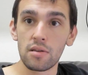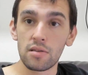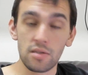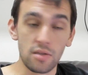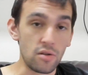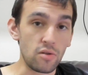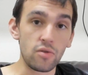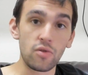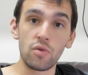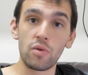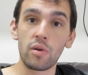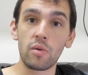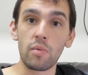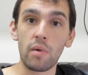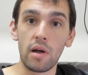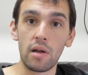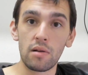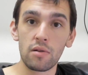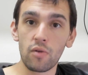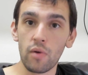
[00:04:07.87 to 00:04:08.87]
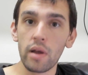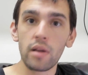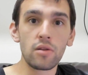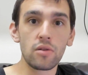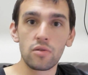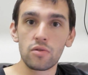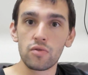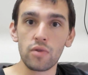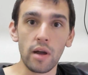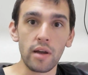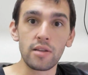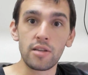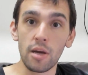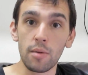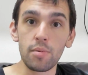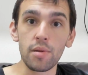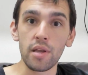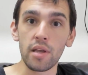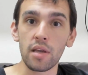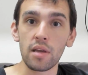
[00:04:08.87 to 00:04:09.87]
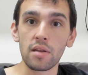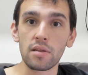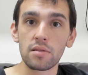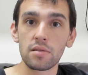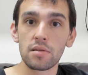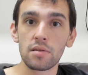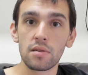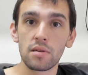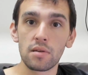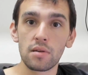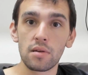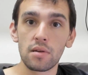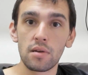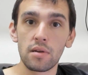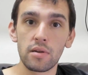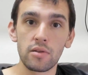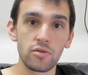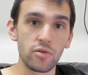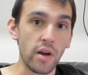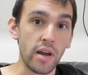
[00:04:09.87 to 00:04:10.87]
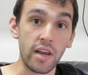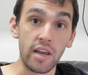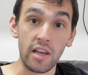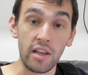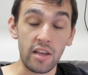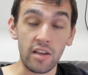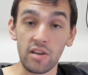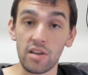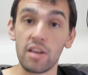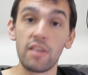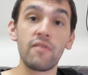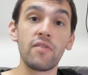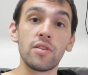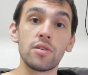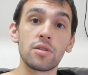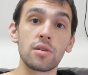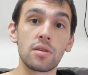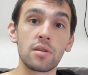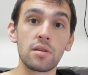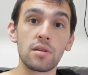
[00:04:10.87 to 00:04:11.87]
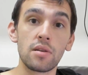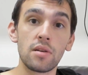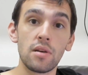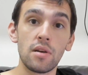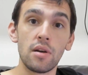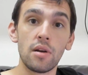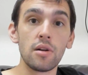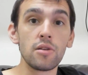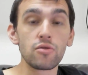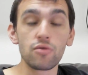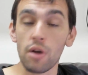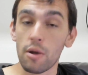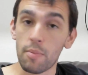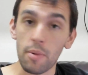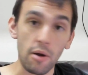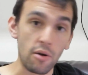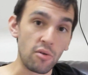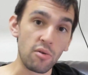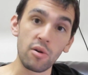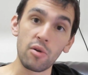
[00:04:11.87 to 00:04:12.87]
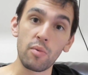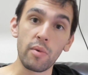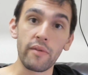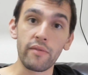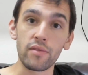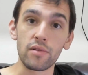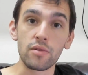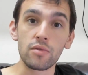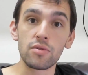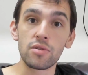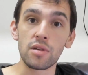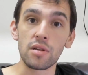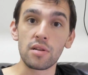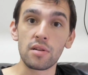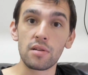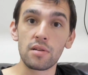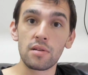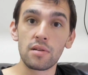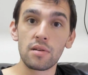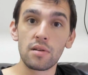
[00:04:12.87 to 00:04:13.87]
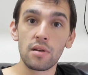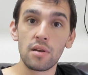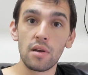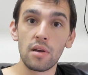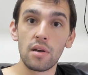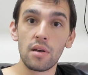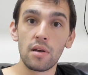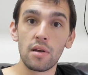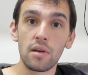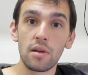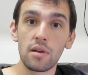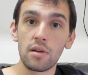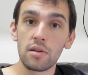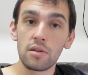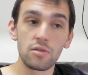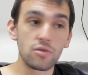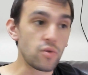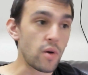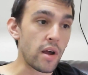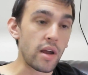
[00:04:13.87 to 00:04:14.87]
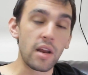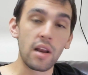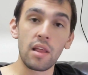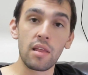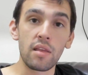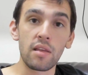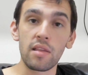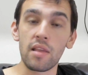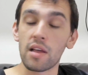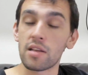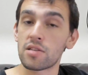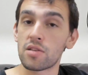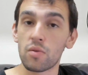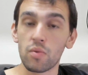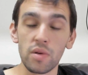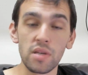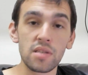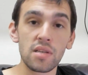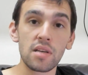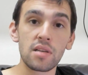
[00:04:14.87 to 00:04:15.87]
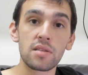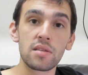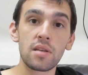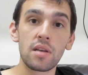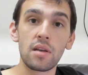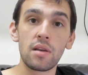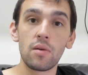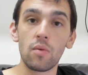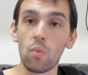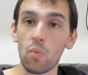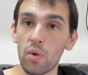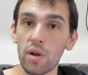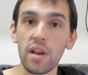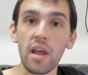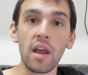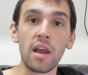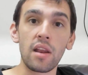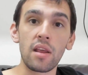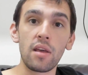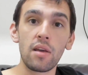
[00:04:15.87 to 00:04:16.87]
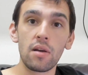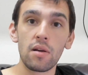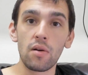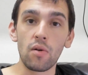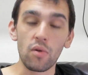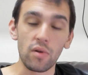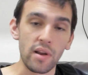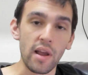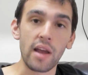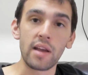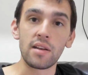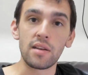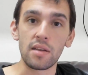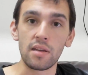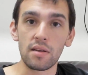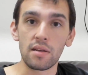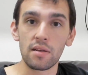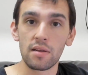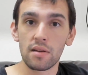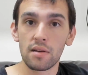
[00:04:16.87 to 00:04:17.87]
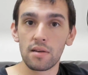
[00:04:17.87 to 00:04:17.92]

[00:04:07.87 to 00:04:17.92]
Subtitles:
Still doing well? Great. Try doubling it. Try Healing Division. Try Paranoid Revolution. Try anything that's 360, 180, or 90.